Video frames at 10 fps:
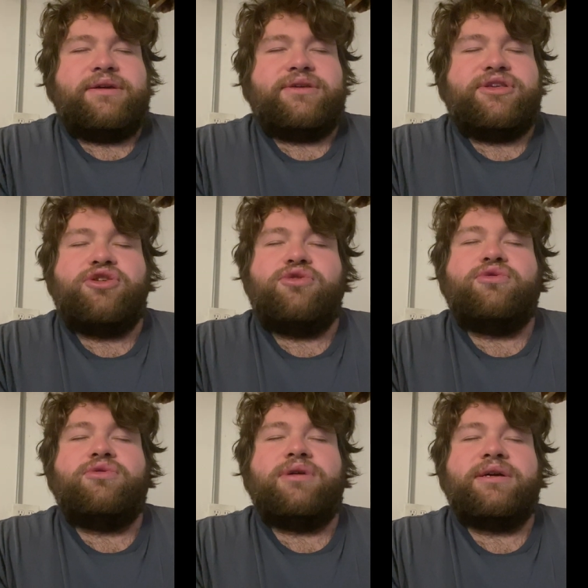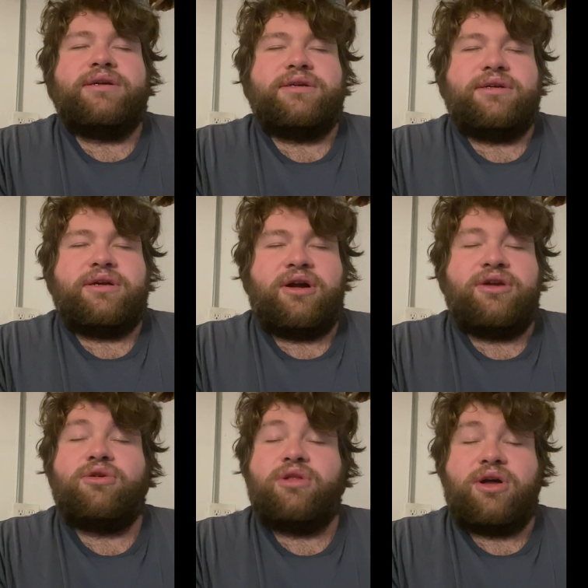You are
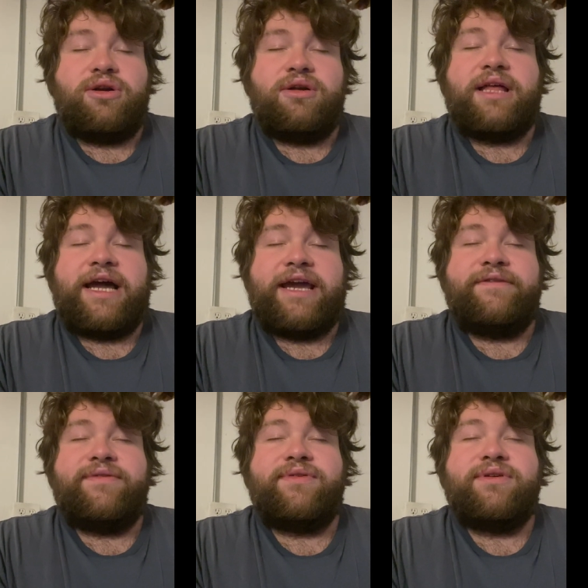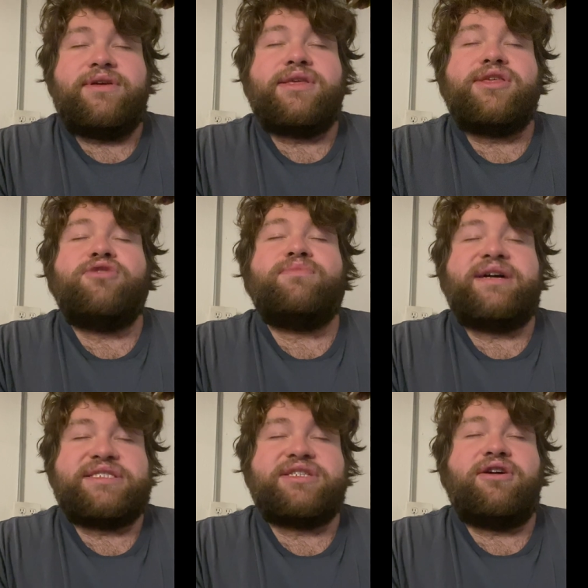no longer alive. You
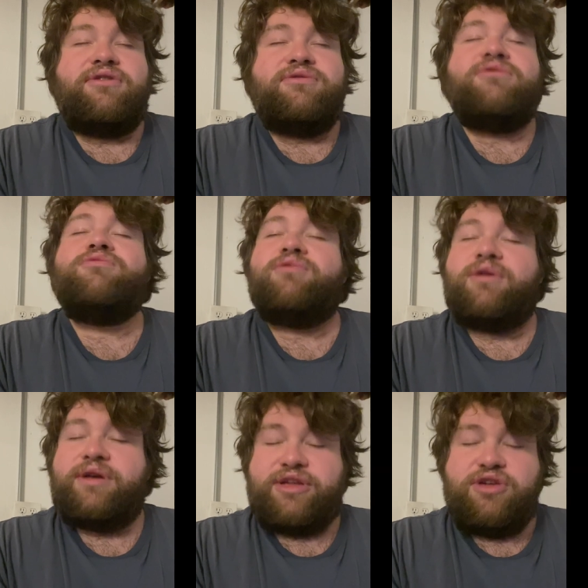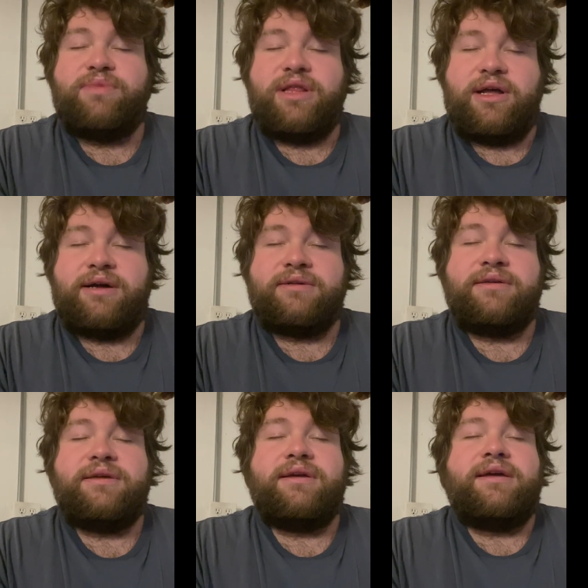must go where you belong.
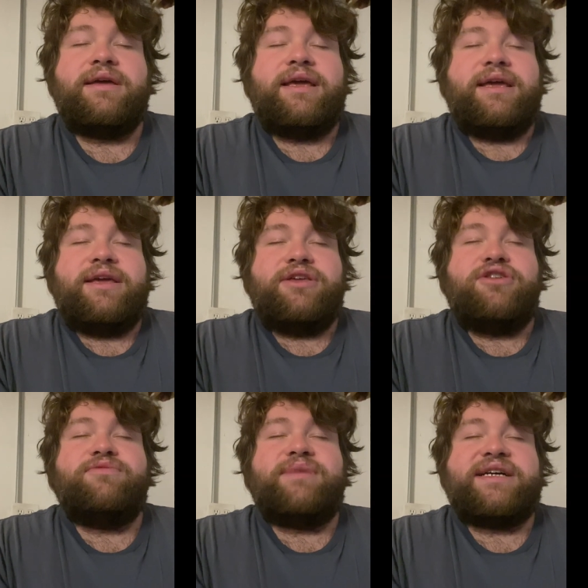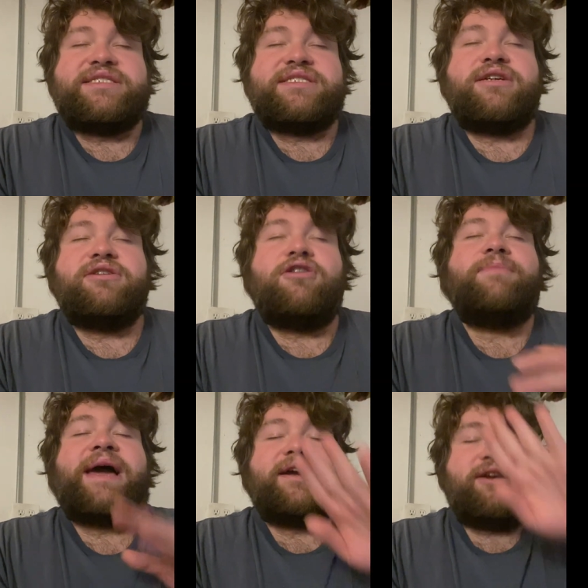You must go
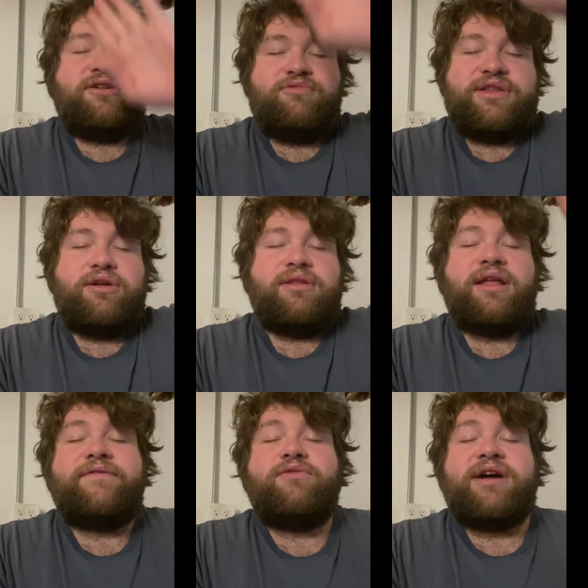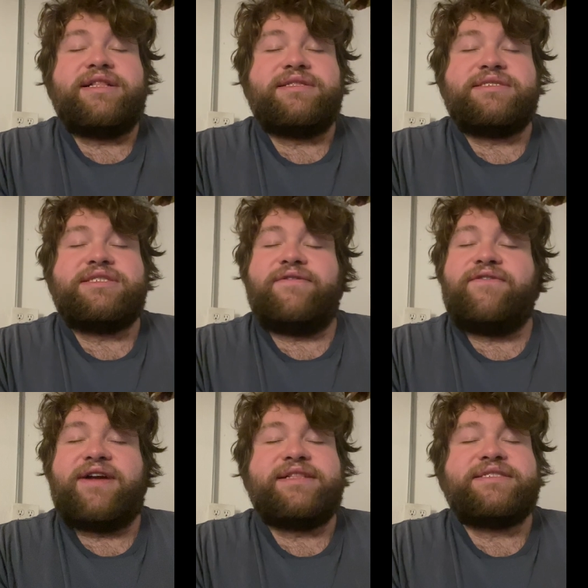back with your loved ones, your
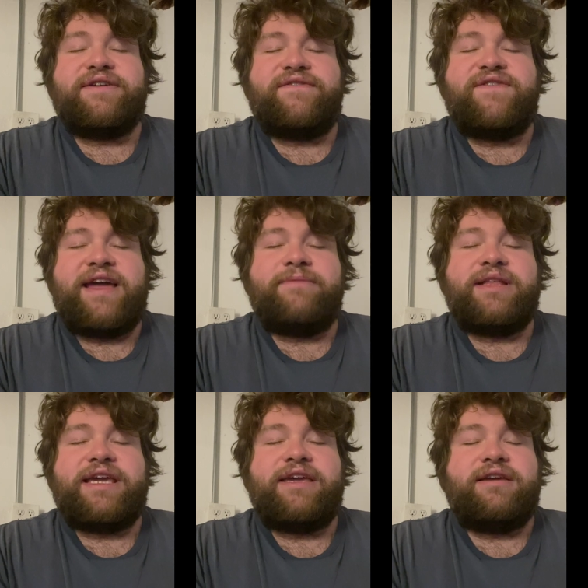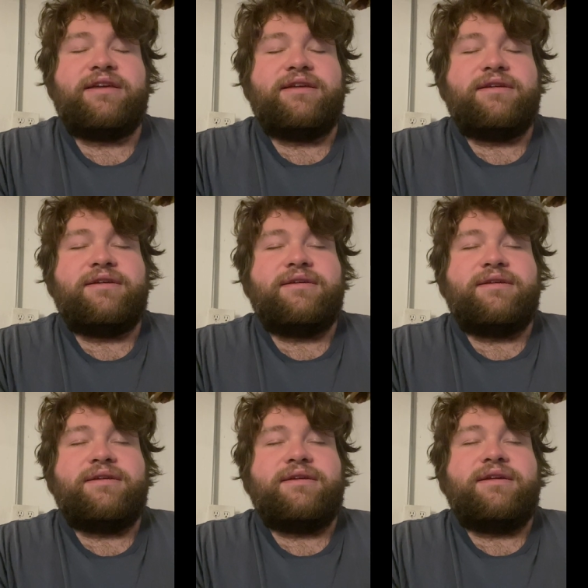friends, your family.
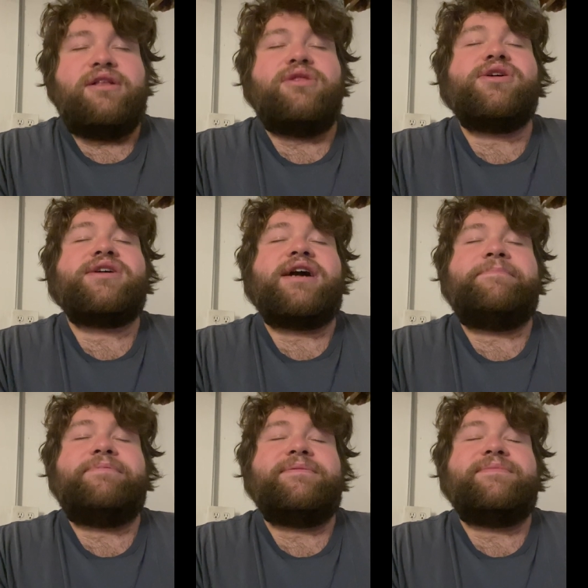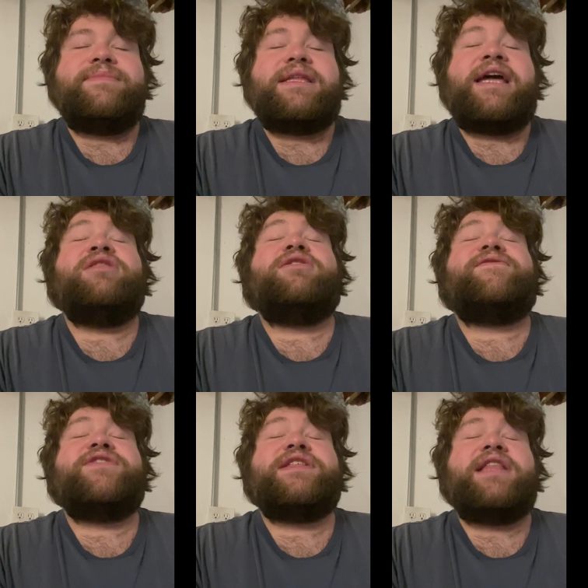Look up and look
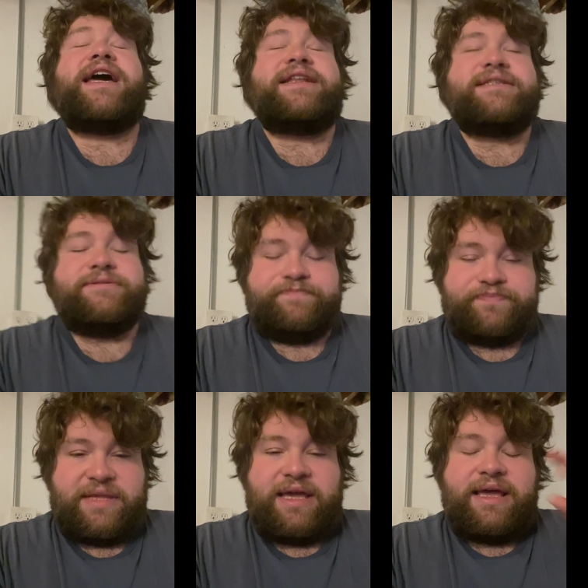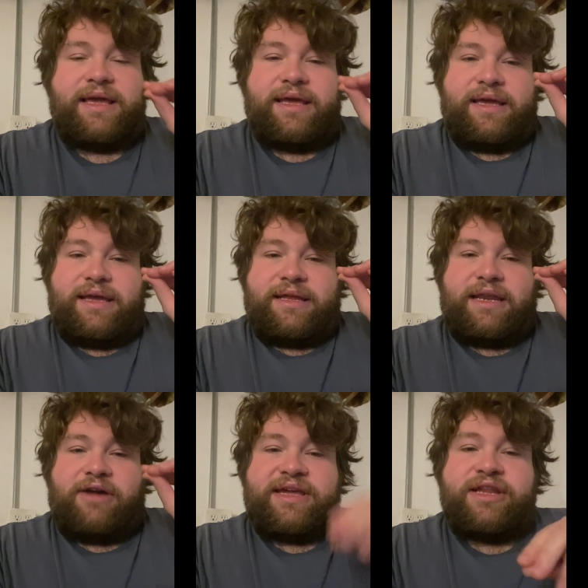for the light.
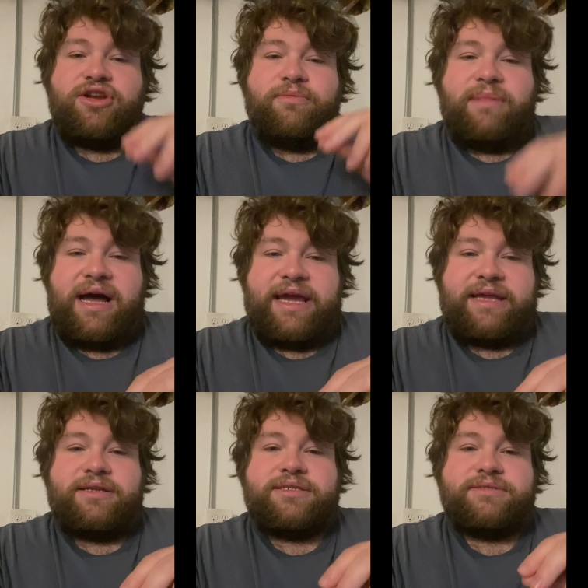Now, in your mind,